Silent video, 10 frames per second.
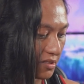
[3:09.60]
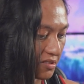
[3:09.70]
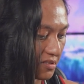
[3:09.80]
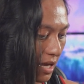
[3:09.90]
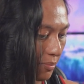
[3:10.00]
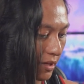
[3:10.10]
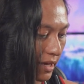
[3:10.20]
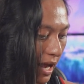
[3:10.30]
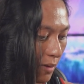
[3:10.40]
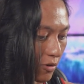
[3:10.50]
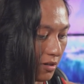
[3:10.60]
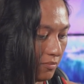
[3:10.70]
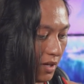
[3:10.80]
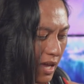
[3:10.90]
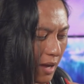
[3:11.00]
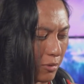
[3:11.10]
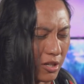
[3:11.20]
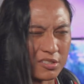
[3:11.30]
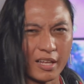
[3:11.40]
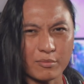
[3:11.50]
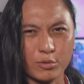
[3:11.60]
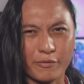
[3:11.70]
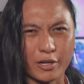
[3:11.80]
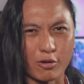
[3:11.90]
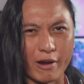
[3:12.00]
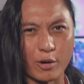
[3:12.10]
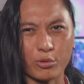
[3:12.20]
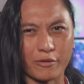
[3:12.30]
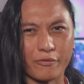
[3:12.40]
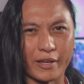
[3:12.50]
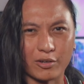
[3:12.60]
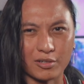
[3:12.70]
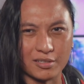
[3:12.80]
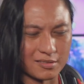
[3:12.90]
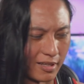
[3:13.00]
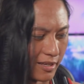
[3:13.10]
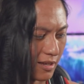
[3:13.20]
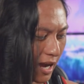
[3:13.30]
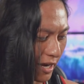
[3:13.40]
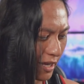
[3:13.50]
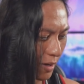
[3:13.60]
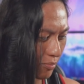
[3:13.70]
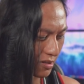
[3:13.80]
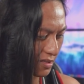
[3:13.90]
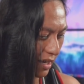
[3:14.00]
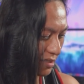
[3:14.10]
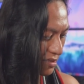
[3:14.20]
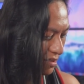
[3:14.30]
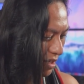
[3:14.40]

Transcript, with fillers: just tap on the camera. And because like moving it around with your finger is like kind of imprecise,